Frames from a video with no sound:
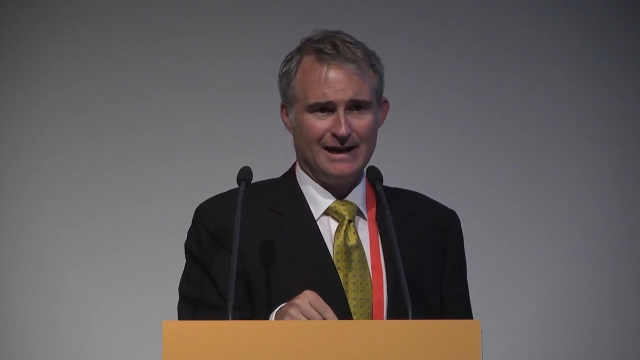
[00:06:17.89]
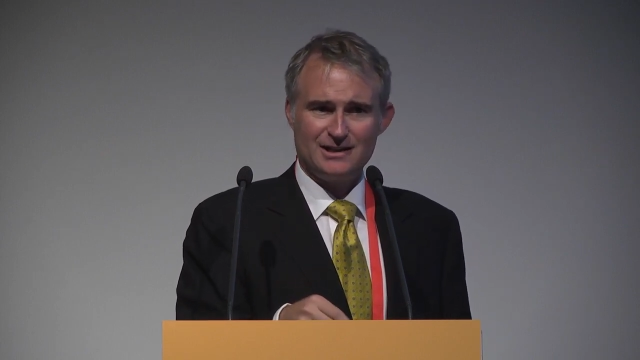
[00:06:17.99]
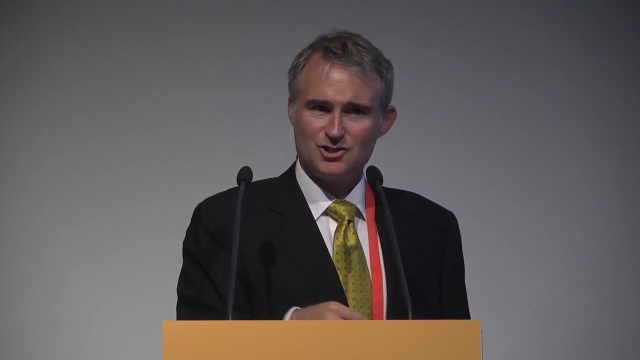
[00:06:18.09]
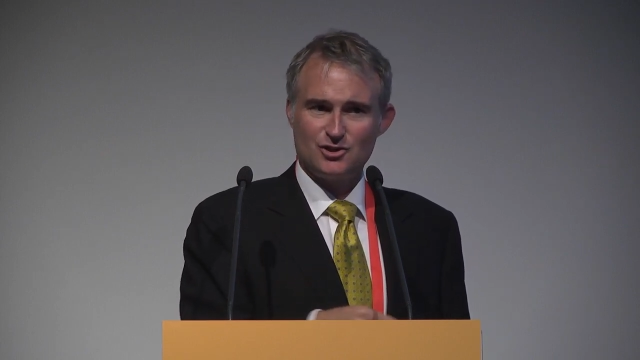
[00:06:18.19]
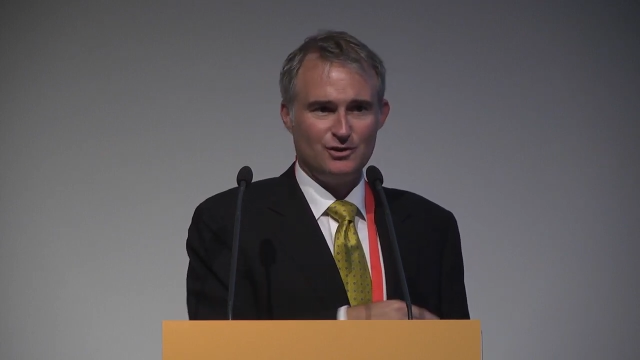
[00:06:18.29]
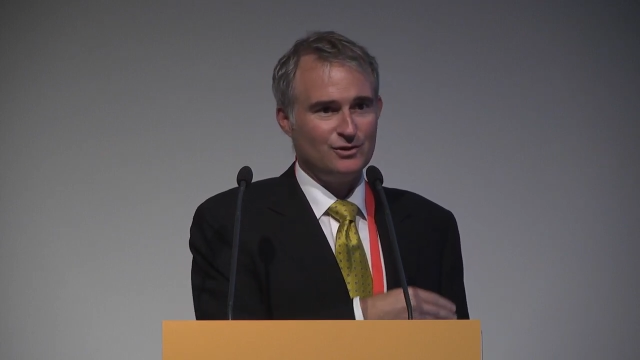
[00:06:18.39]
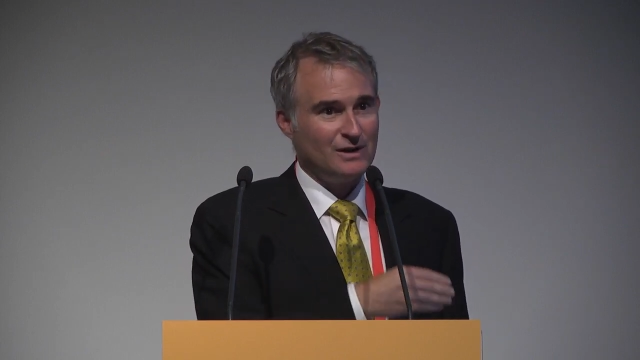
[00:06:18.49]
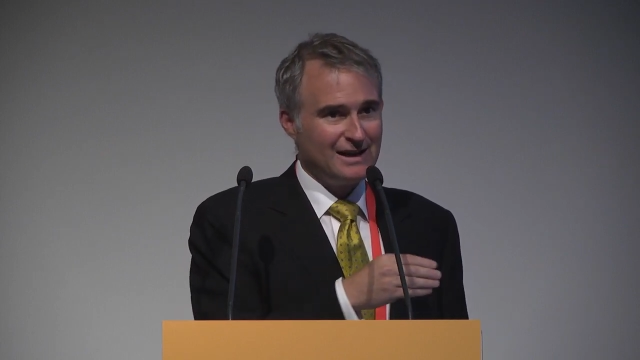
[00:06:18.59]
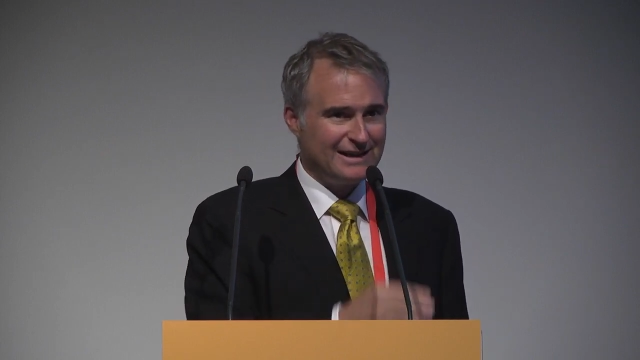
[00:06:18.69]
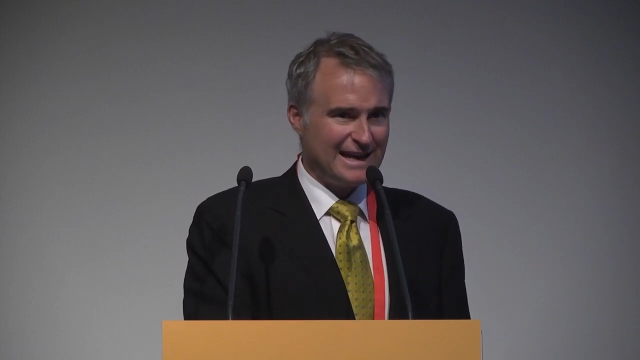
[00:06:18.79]
I can show you
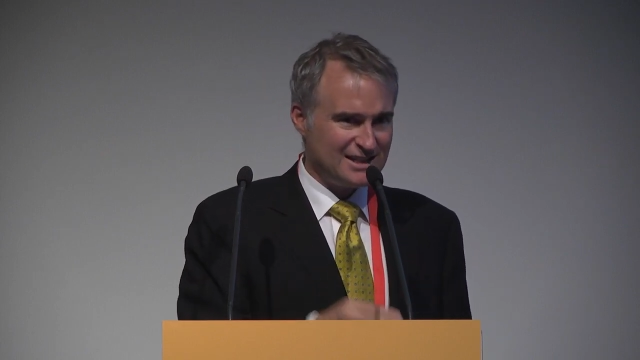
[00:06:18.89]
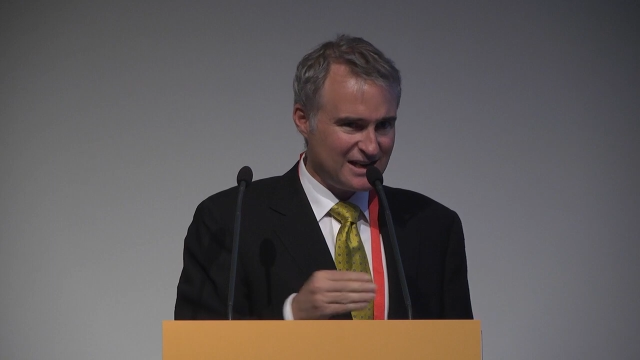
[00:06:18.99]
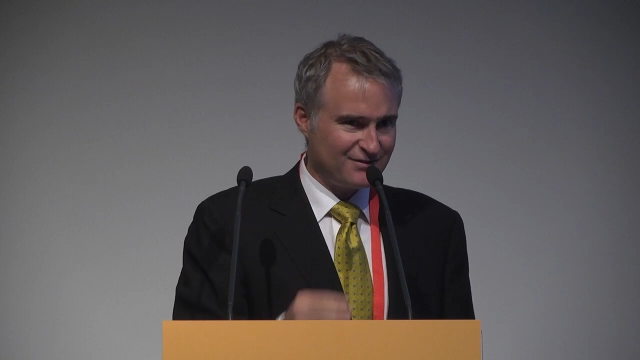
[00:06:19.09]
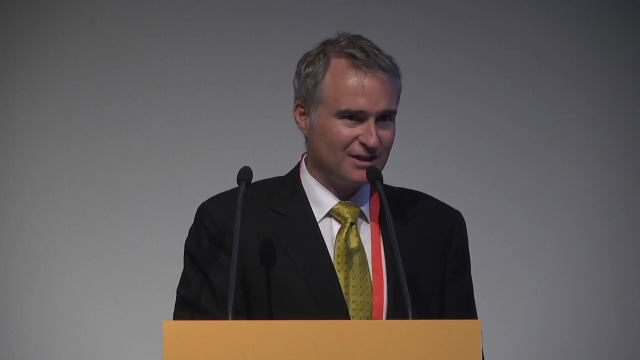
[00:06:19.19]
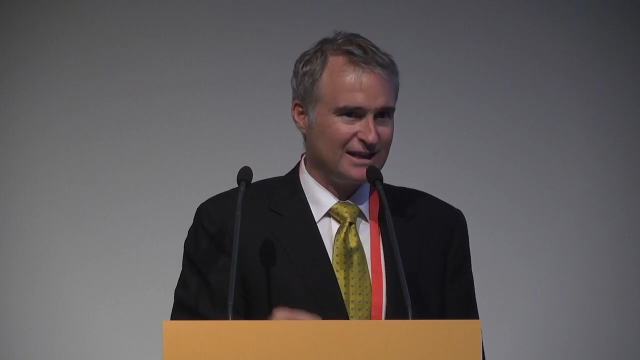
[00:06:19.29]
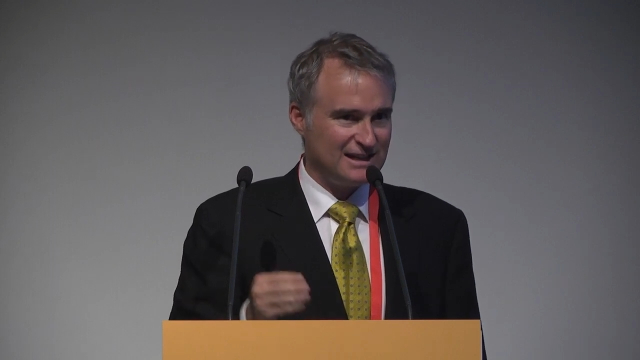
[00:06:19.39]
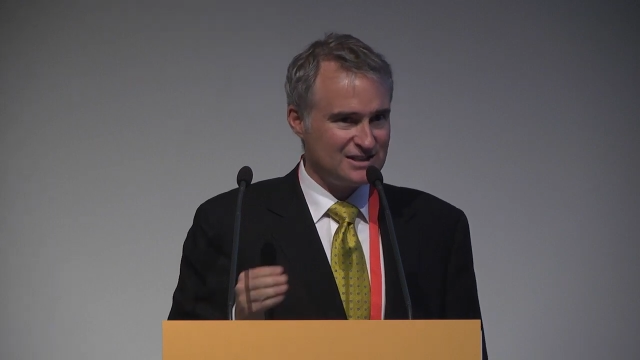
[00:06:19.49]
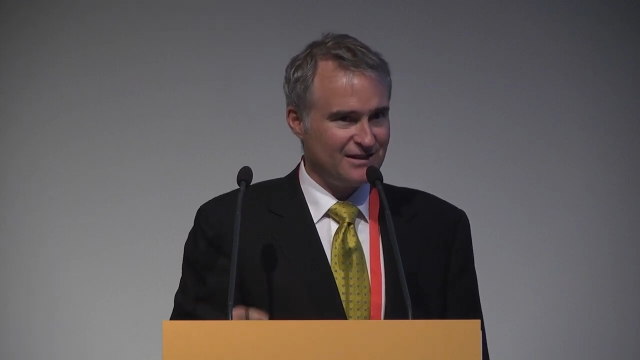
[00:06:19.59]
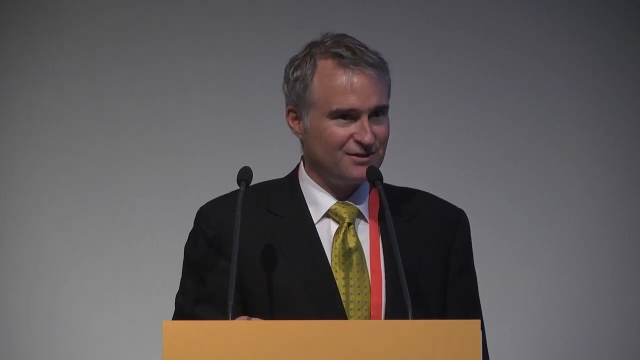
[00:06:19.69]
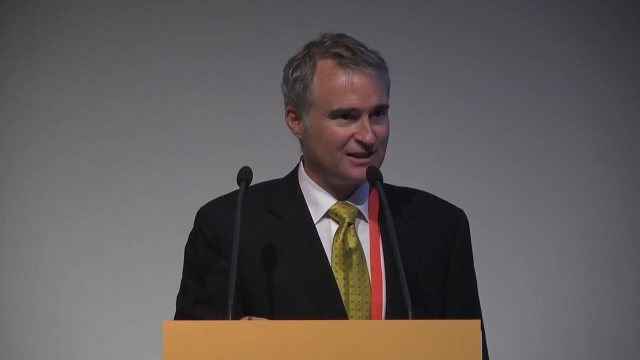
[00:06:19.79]
case after
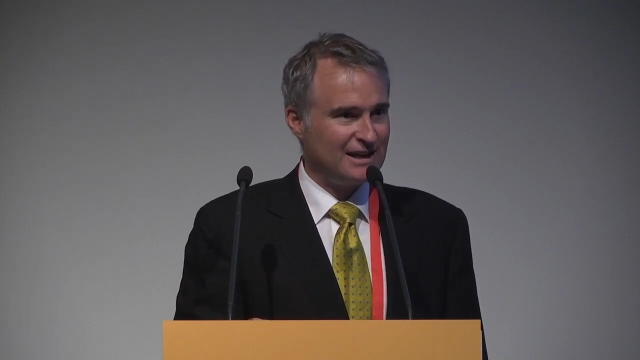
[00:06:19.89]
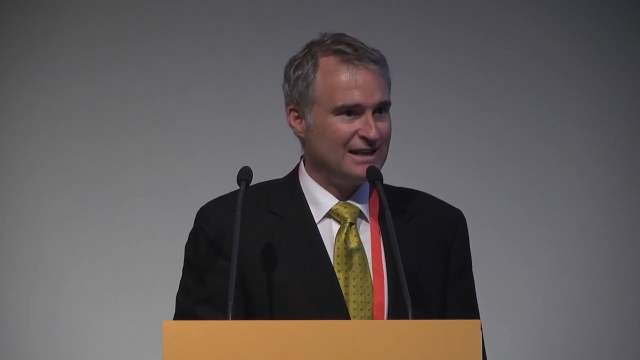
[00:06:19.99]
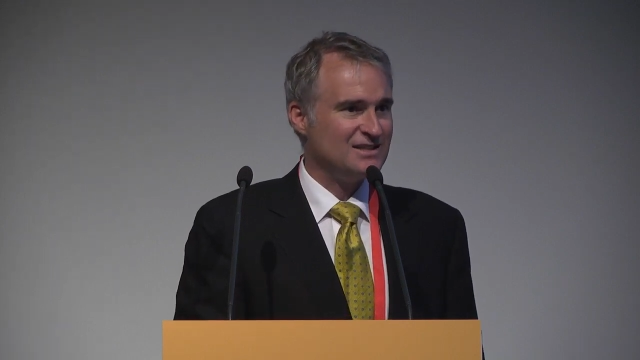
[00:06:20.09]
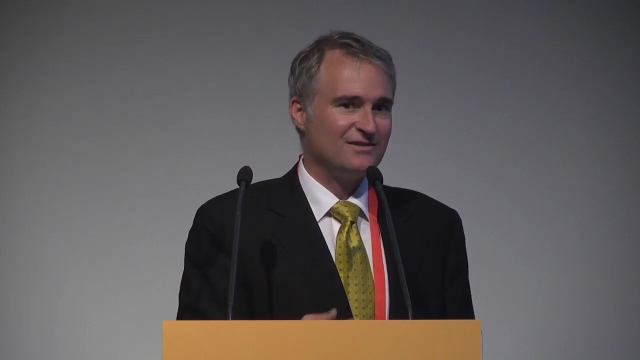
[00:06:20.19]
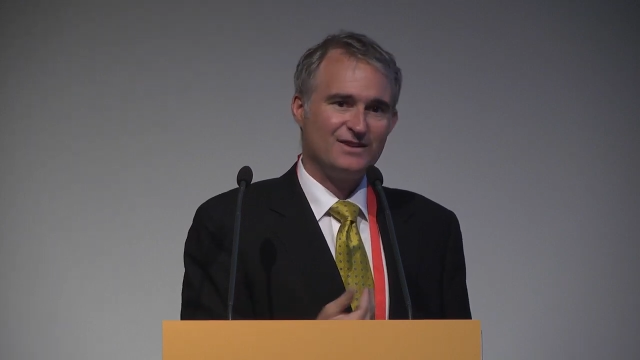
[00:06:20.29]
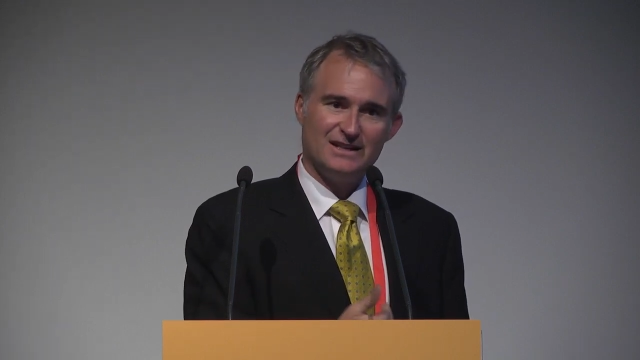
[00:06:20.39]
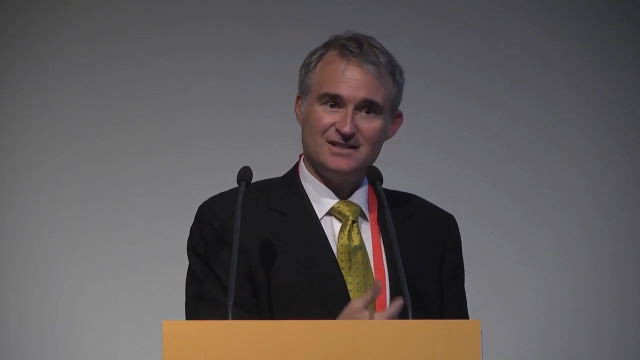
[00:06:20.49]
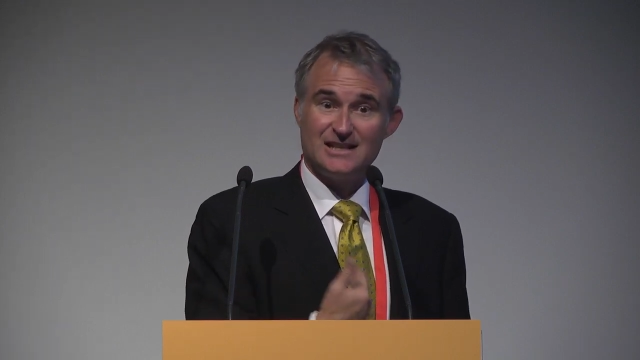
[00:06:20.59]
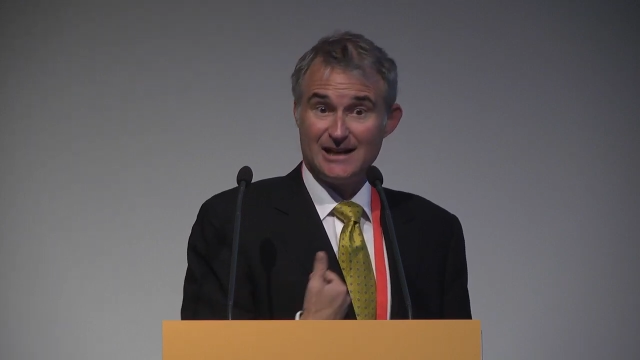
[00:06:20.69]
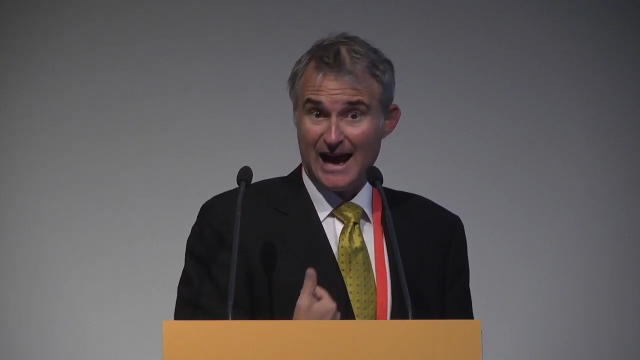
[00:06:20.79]
case after case of
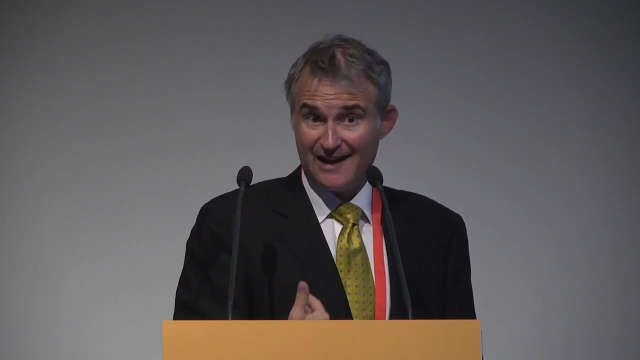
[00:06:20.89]
kids that